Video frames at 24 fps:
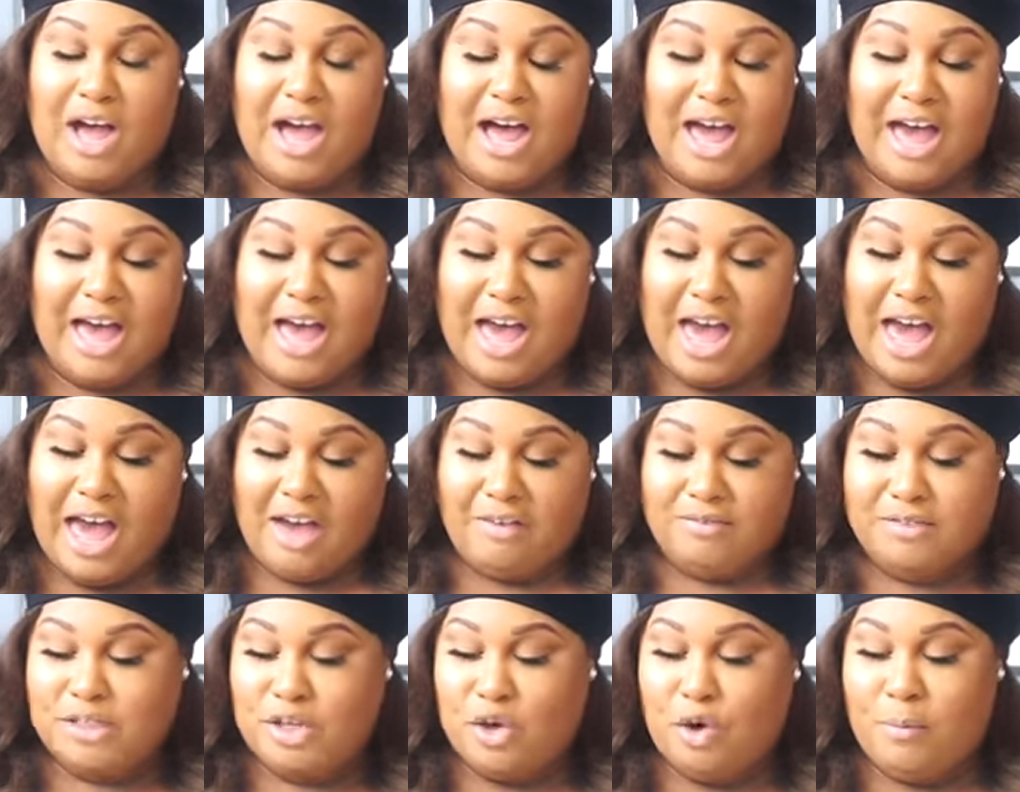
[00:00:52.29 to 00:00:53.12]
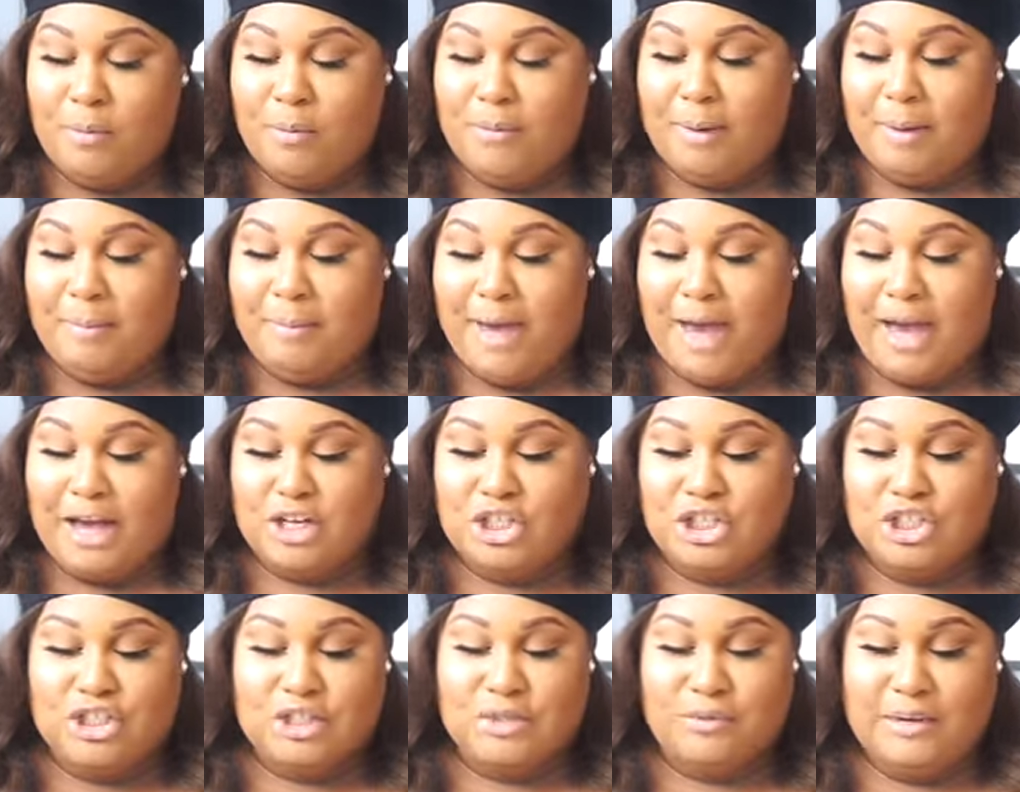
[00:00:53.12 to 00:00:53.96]
I have to open my
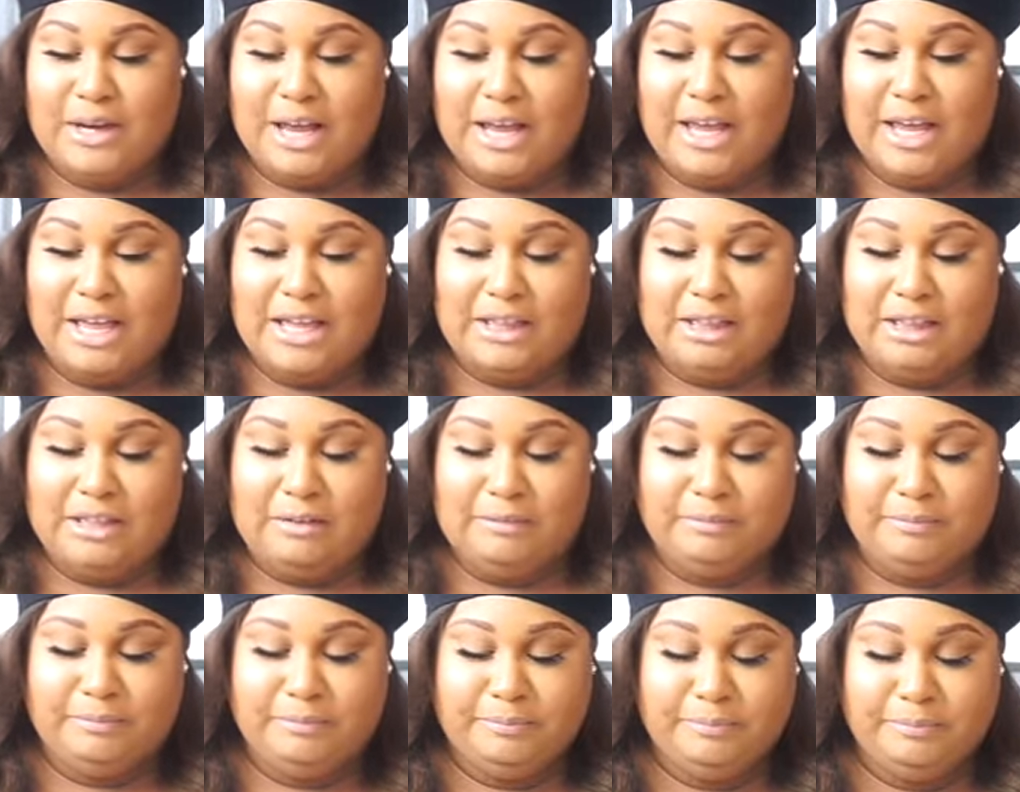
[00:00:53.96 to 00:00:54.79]
packages when I get them.